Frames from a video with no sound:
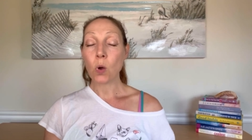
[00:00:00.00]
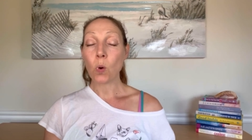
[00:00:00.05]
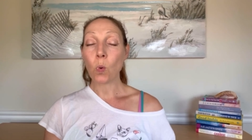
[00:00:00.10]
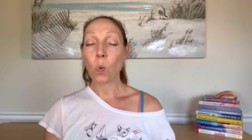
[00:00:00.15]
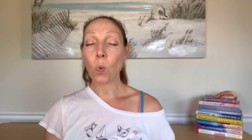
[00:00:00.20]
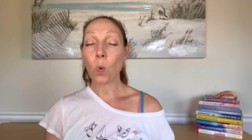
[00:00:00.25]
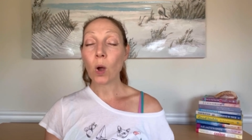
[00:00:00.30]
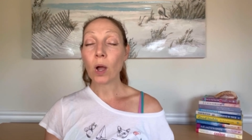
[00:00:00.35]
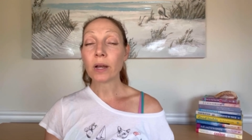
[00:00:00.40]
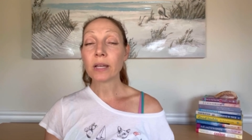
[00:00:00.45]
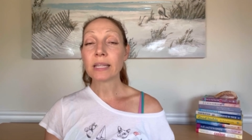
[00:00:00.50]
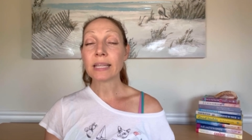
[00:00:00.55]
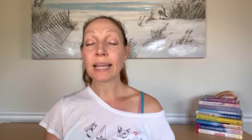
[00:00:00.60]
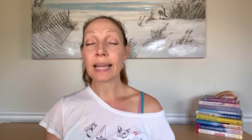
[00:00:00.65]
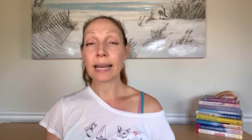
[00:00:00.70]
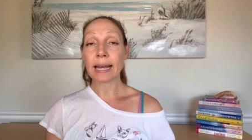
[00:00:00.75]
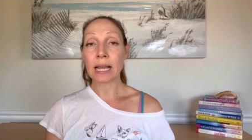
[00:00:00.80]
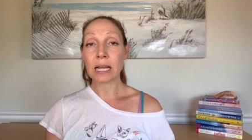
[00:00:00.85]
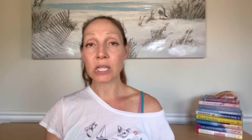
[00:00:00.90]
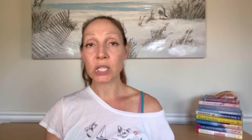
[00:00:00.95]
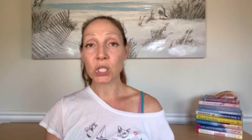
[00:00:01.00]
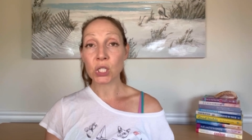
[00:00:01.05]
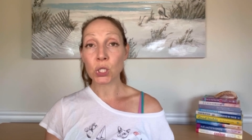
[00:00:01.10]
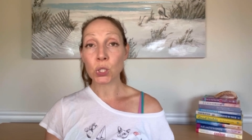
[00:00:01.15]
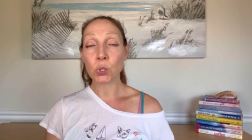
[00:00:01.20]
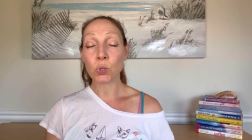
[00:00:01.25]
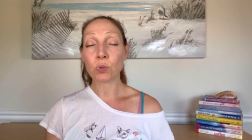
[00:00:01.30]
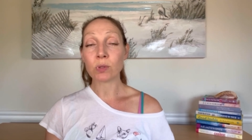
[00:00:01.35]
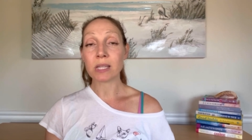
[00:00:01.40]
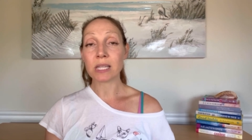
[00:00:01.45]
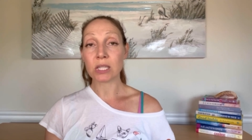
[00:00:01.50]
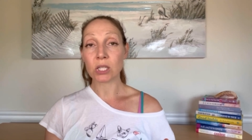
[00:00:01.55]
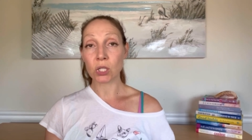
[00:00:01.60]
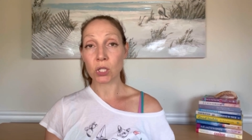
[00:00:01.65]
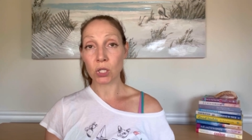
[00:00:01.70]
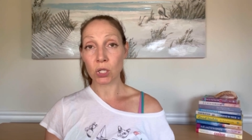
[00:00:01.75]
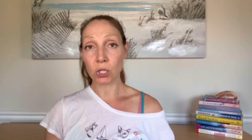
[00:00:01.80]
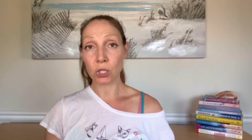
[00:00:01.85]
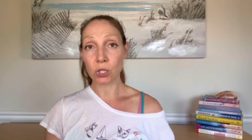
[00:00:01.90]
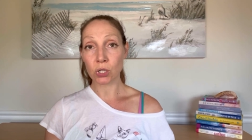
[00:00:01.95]
What can I do that's
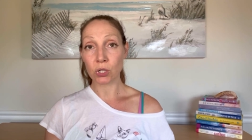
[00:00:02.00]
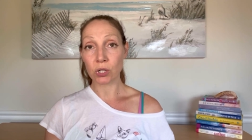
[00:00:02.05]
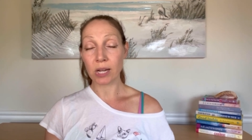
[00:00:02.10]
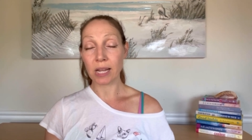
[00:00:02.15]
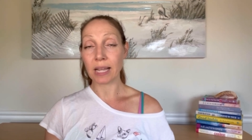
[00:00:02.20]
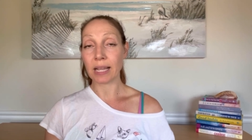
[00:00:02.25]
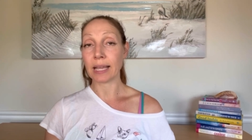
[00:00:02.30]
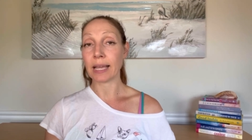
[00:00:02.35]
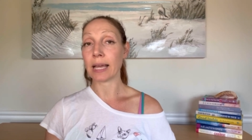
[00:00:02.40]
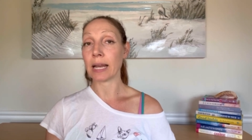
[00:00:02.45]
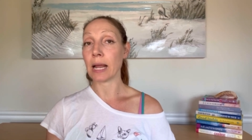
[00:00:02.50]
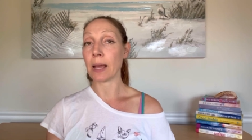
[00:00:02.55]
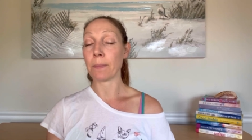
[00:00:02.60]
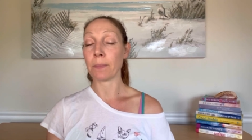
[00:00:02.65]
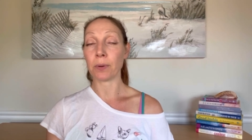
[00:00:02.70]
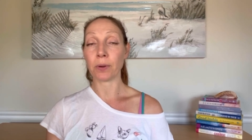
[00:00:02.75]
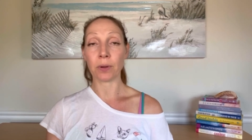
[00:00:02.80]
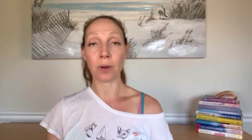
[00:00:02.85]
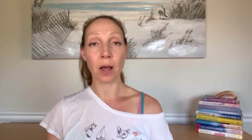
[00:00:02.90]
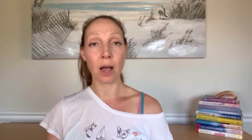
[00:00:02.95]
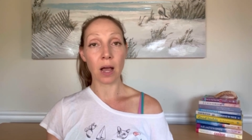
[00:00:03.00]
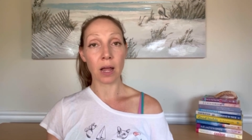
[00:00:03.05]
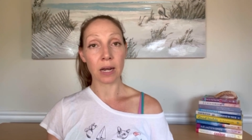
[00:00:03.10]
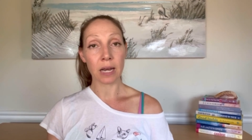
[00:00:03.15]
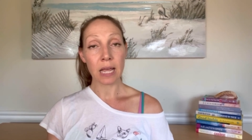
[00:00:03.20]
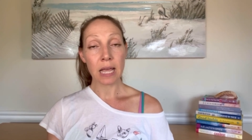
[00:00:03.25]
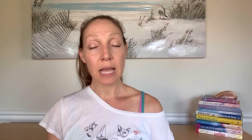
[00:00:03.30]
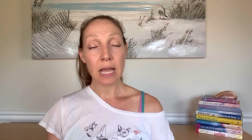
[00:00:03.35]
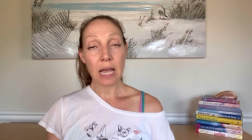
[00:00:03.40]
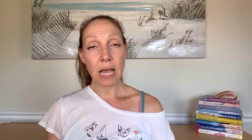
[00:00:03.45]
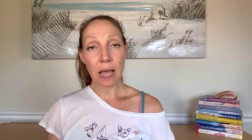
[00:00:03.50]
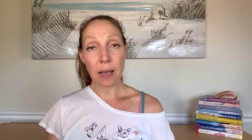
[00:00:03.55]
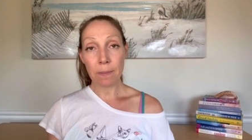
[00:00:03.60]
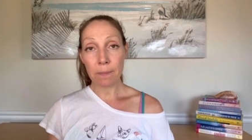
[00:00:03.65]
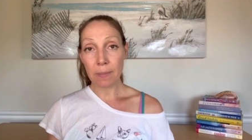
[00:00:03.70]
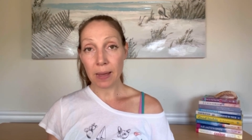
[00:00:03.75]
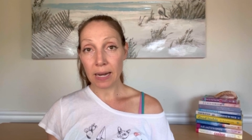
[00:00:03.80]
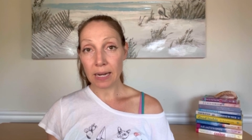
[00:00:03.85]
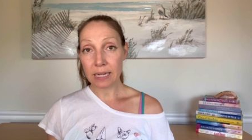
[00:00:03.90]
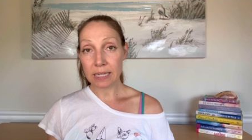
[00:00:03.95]
nurturing? Can I put on a
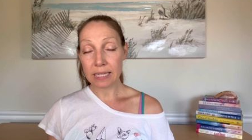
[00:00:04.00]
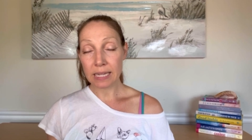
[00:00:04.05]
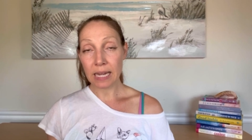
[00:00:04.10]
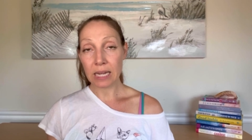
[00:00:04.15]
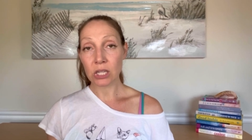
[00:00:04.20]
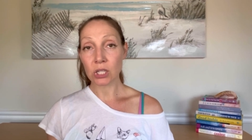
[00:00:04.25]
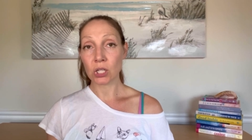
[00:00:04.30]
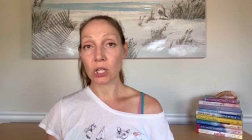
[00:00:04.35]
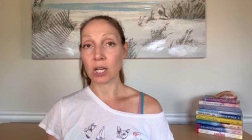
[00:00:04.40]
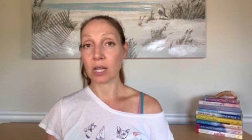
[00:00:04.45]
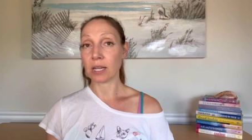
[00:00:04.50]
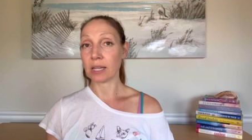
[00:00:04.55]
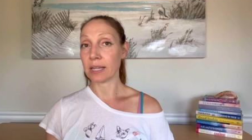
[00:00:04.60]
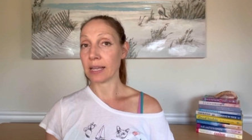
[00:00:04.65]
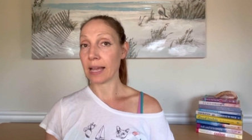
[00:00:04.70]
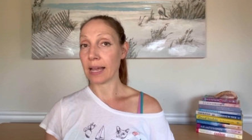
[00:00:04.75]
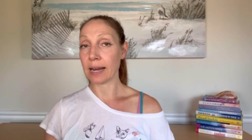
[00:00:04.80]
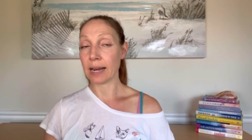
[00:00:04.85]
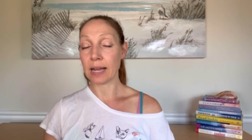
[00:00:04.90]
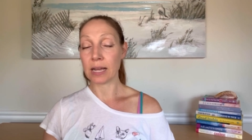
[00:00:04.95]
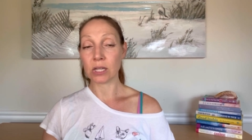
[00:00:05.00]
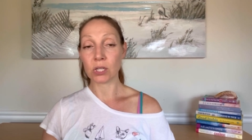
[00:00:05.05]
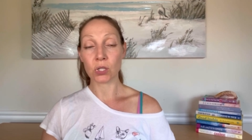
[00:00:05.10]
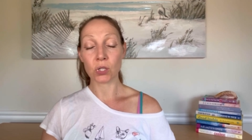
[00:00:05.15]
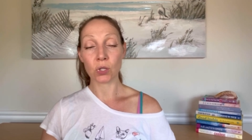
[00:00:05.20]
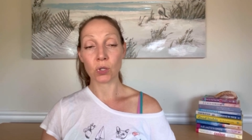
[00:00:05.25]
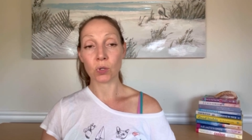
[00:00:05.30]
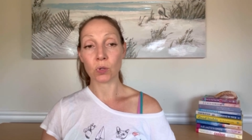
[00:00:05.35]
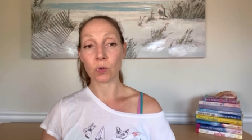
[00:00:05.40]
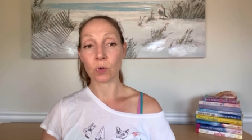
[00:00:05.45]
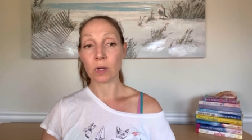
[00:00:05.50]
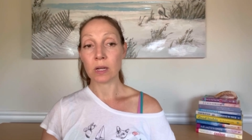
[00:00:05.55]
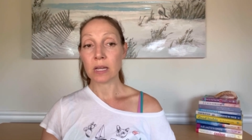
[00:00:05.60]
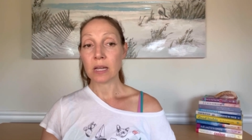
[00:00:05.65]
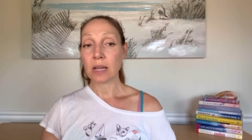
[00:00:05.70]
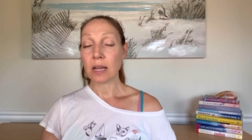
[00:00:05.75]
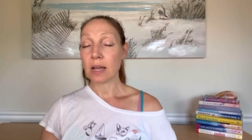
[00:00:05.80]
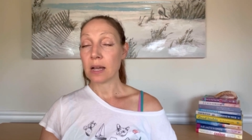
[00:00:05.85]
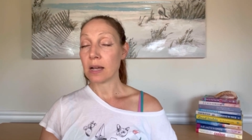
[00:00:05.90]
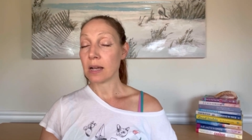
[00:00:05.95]
meditation? Can I do,
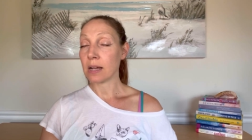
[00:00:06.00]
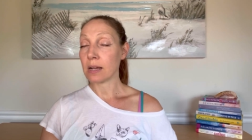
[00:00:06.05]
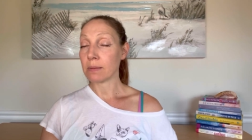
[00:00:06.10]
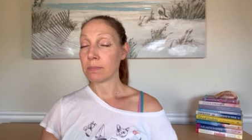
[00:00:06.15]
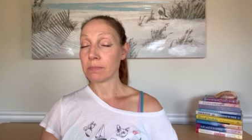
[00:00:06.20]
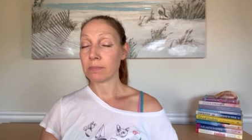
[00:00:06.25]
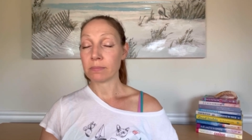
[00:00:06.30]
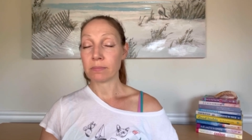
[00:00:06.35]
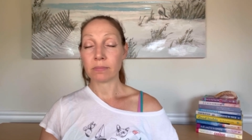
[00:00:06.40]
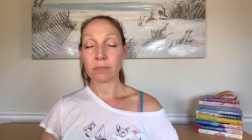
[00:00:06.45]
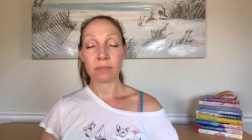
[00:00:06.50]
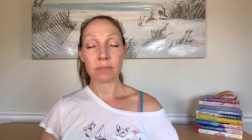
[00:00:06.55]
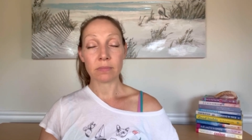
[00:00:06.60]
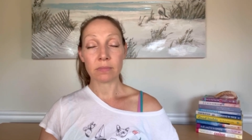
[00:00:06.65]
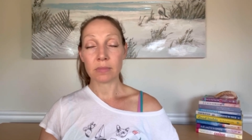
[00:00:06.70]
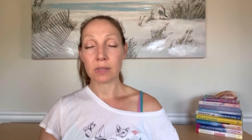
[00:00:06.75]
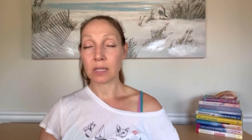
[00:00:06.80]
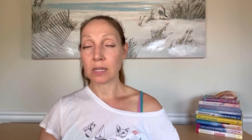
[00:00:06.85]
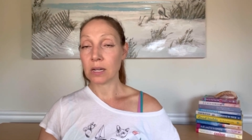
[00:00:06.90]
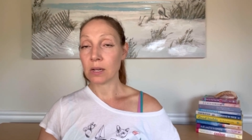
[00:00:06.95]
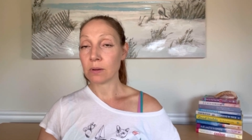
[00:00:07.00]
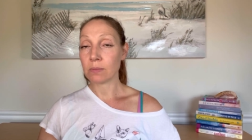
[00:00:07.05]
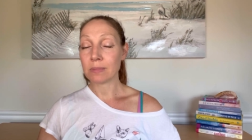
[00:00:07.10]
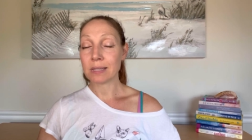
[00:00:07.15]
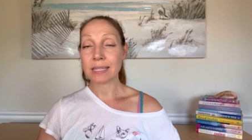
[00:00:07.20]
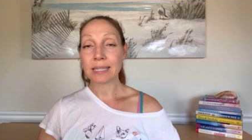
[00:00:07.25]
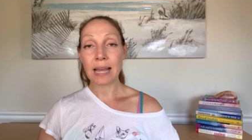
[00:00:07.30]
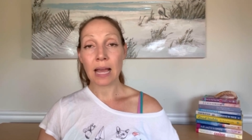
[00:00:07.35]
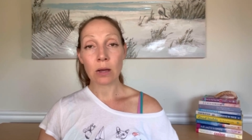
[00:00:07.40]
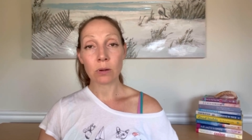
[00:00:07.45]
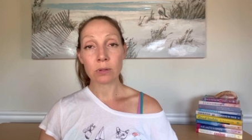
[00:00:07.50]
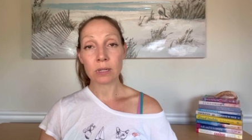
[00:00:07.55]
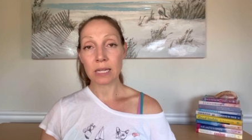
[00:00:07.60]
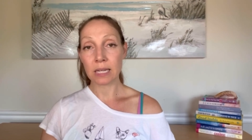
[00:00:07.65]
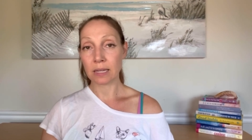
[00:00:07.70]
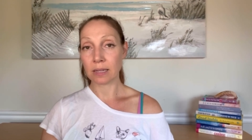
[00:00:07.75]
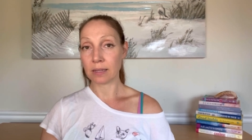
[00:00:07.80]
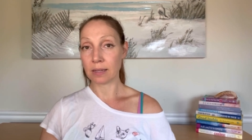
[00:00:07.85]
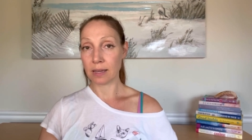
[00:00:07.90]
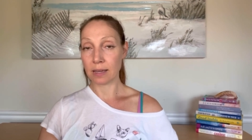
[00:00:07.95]
sound
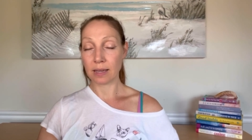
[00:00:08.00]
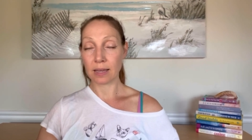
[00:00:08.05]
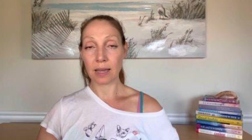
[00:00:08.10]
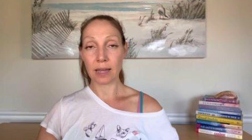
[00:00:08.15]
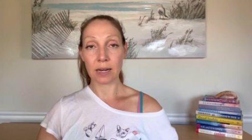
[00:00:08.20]
healing?